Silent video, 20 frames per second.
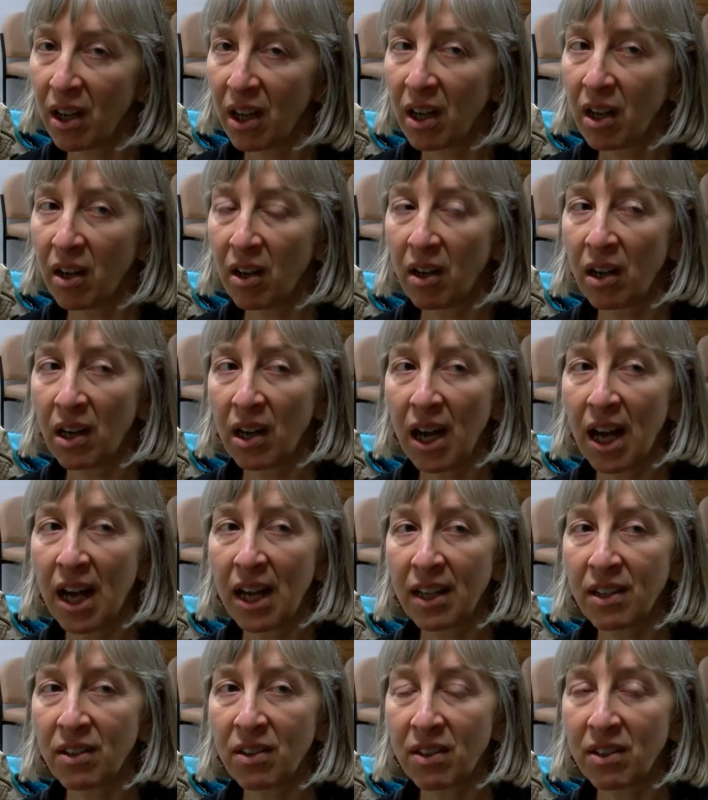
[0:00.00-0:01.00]

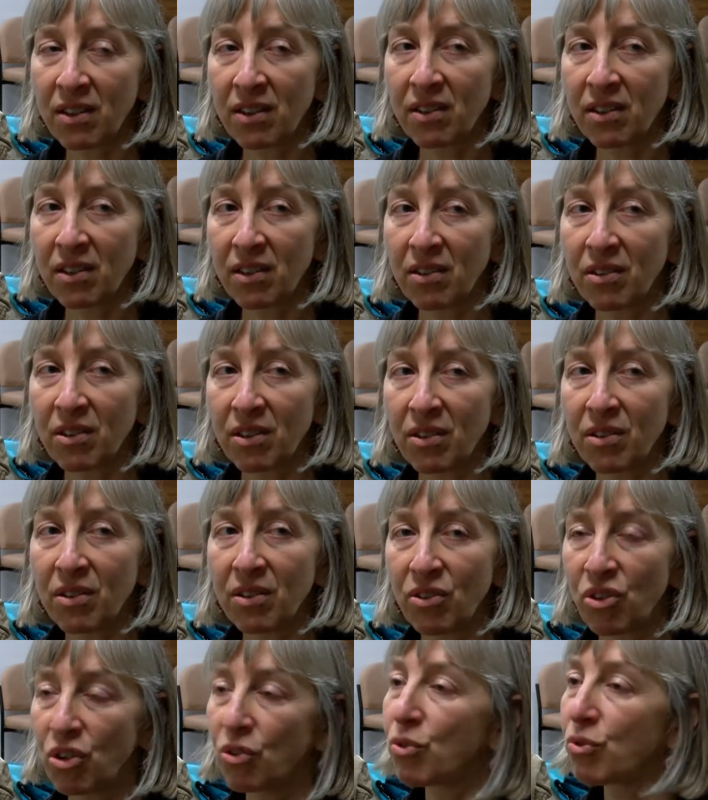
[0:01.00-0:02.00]
and the
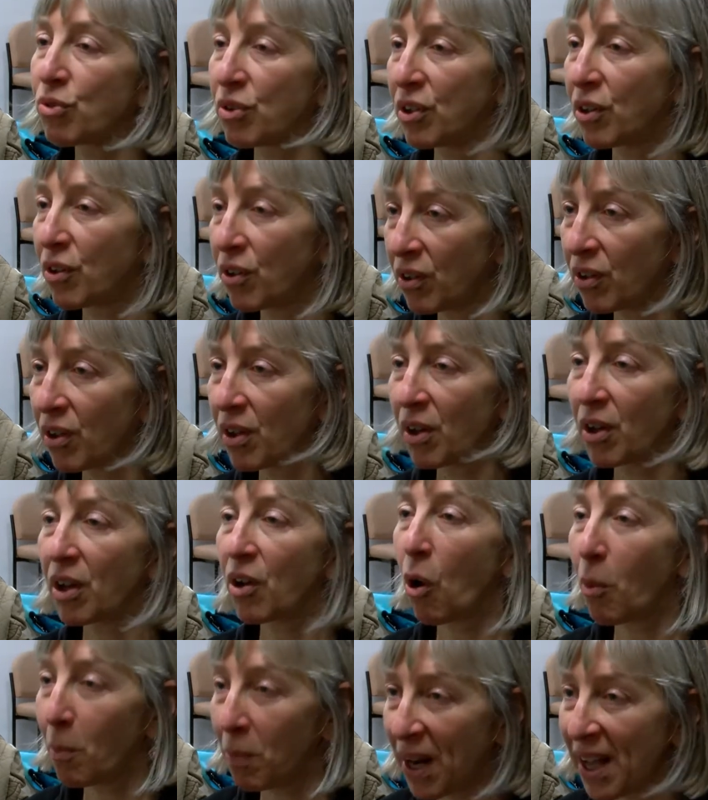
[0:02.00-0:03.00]
children are
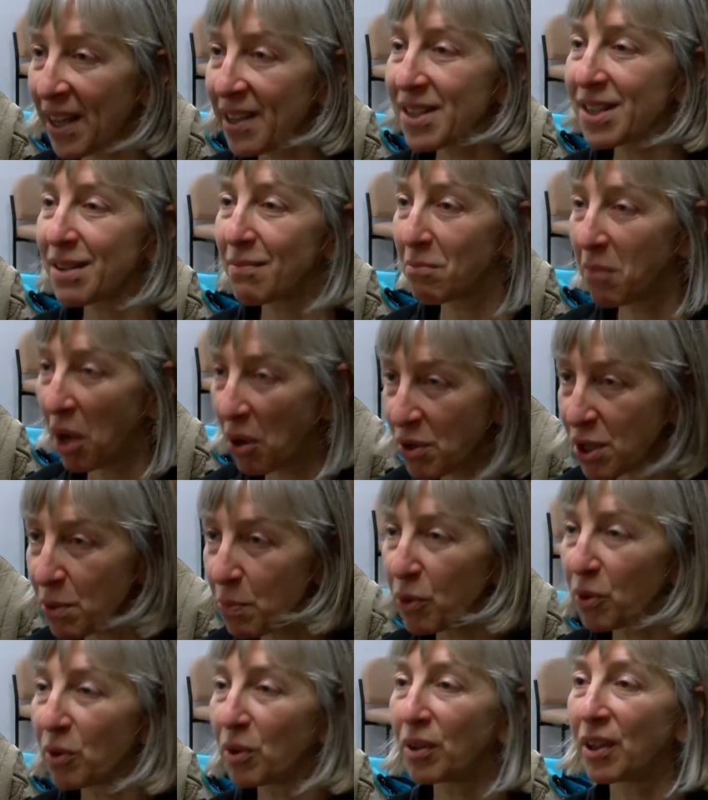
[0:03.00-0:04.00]
complex and
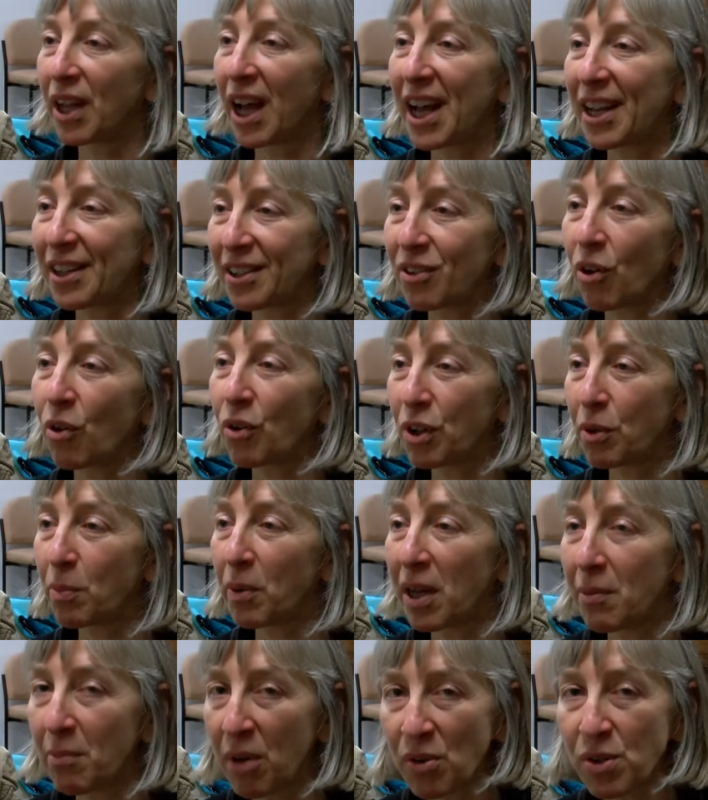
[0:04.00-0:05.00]
multiple and
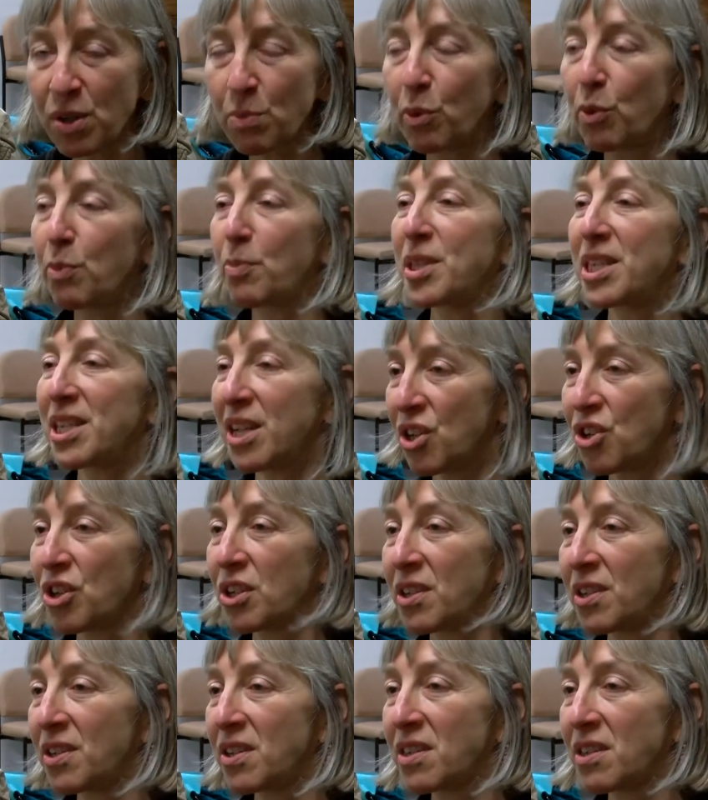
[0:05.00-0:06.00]
occupy multiple
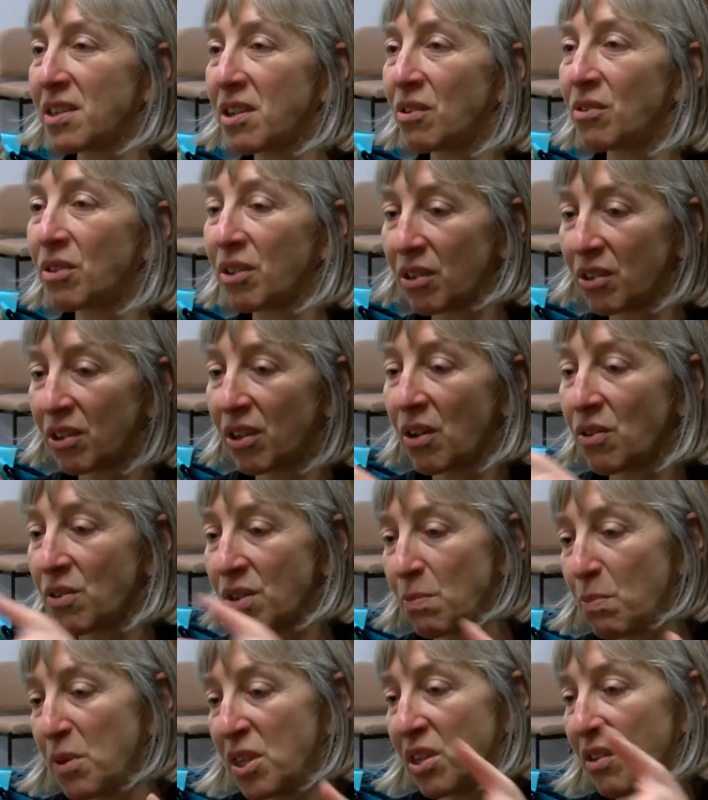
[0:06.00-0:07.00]
positions, so that
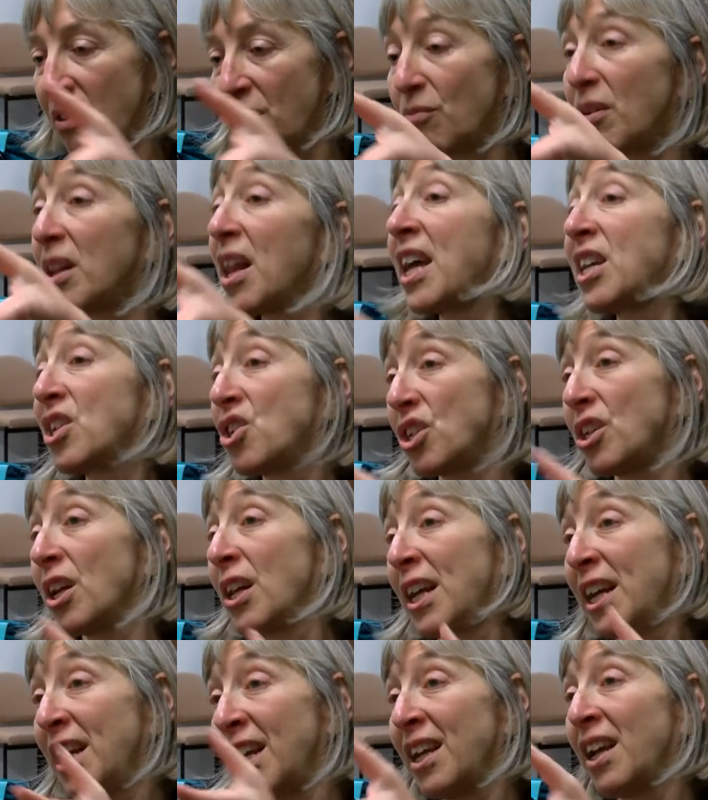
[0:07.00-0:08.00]
those
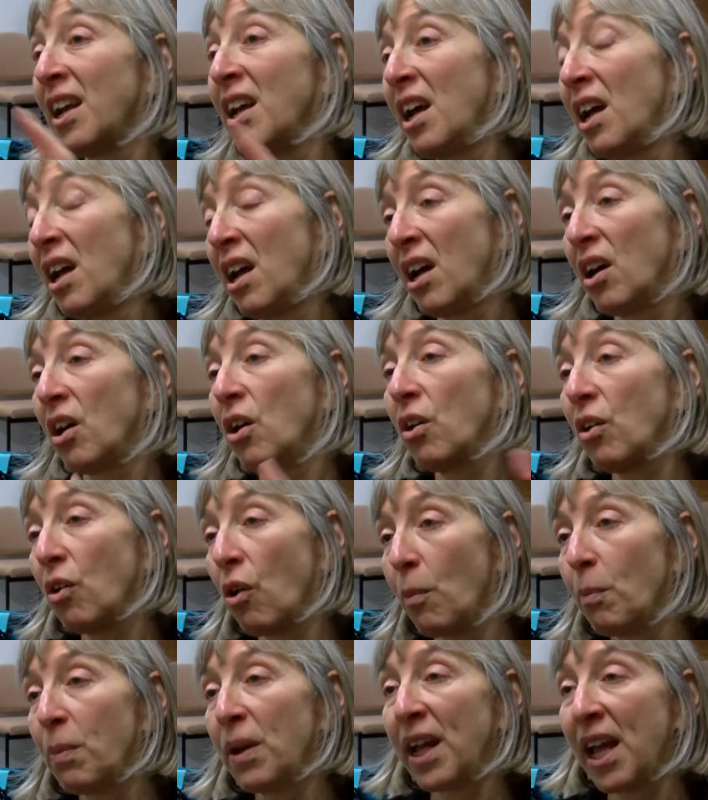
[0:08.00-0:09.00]
relationally
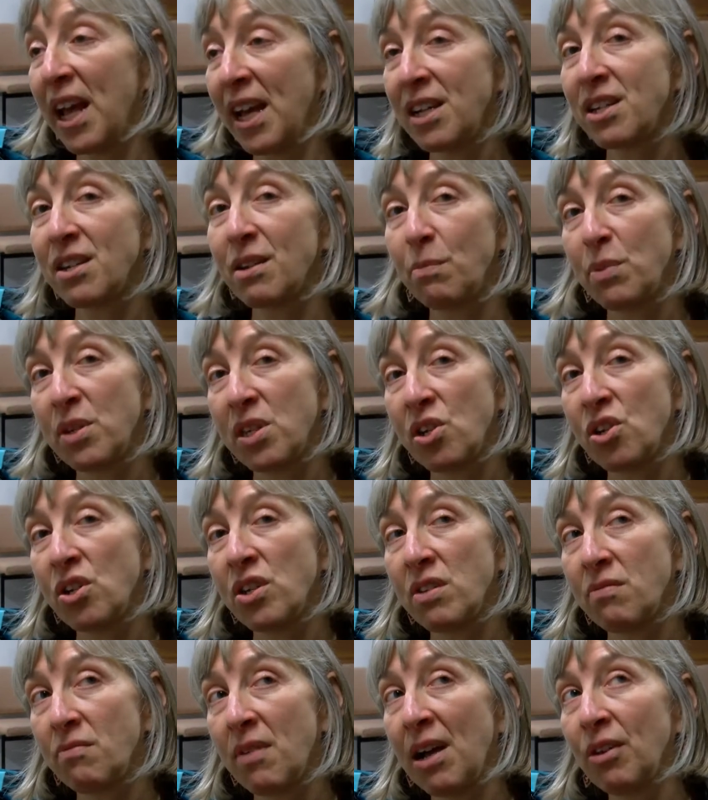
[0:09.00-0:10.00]
complicated
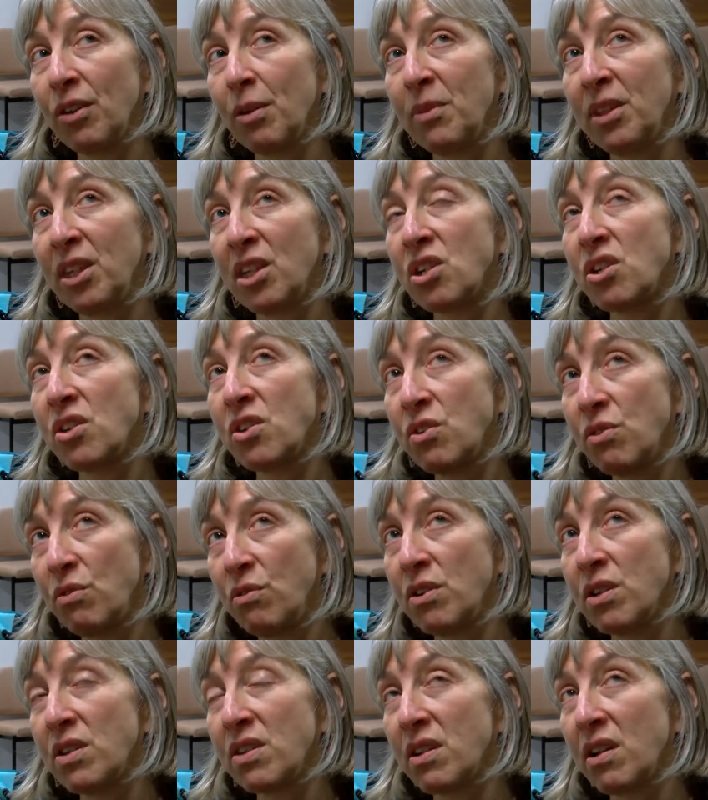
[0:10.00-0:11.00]
positions around them, and that as
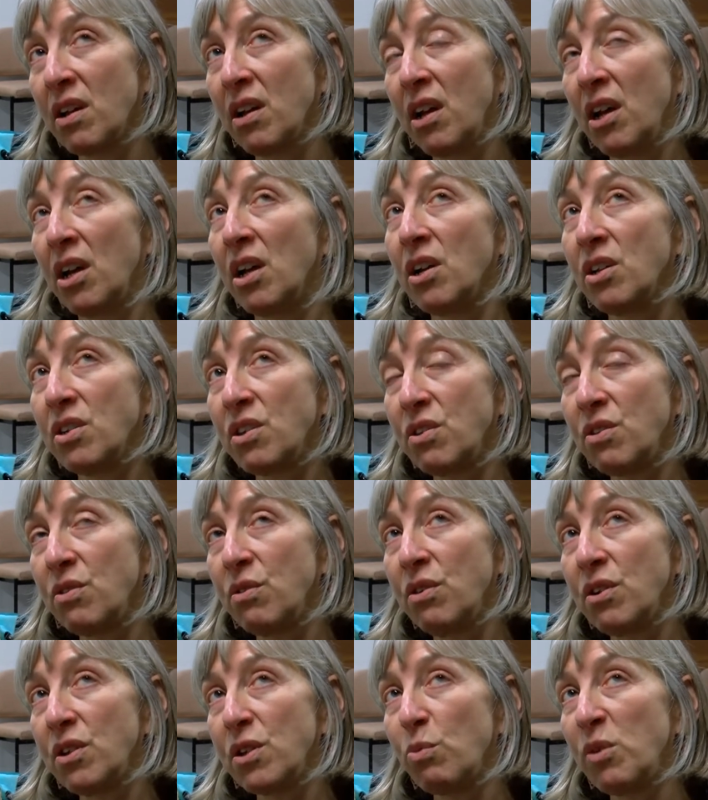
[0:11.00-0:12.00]
soon
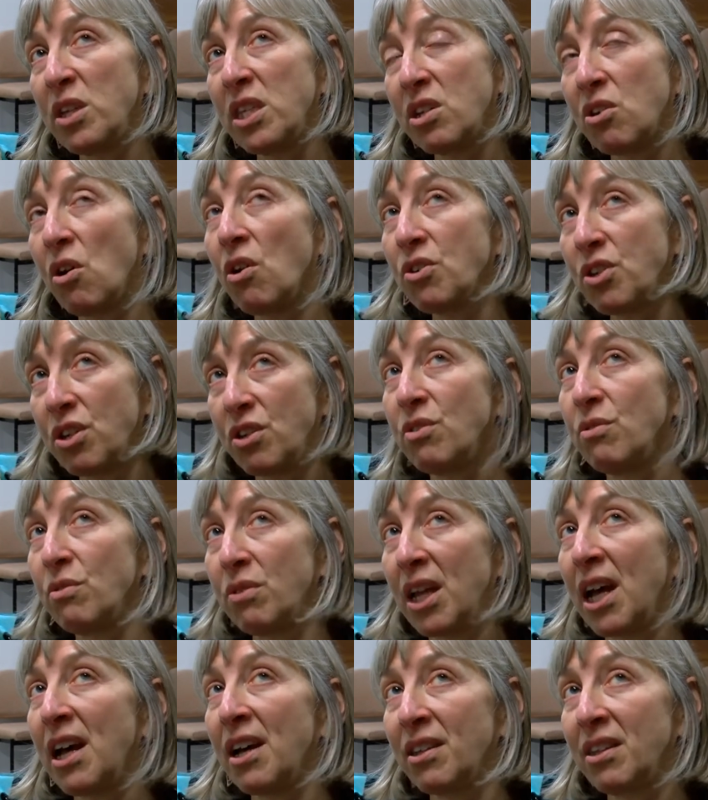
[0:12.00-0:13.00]
as we start to do
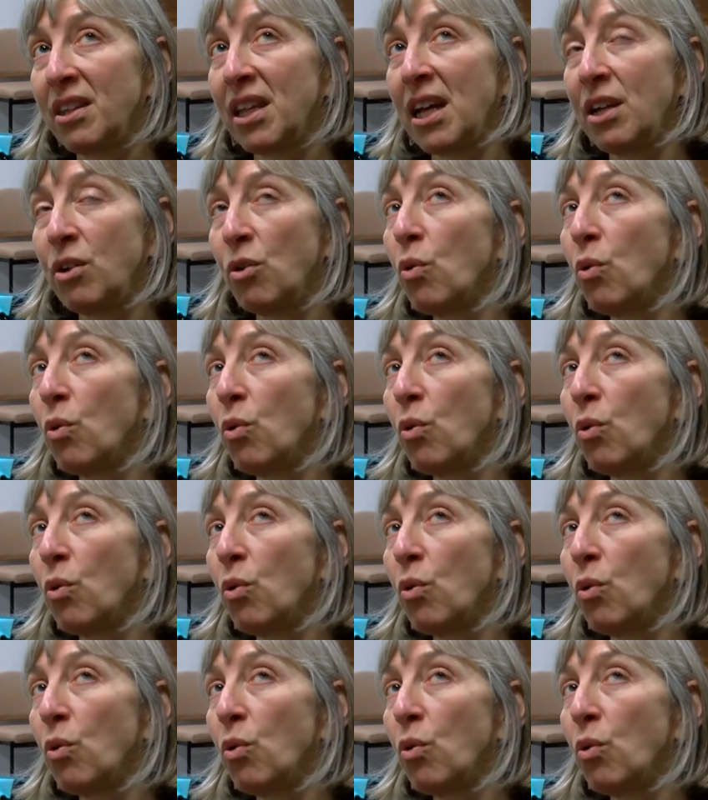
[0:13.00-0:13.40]
that, then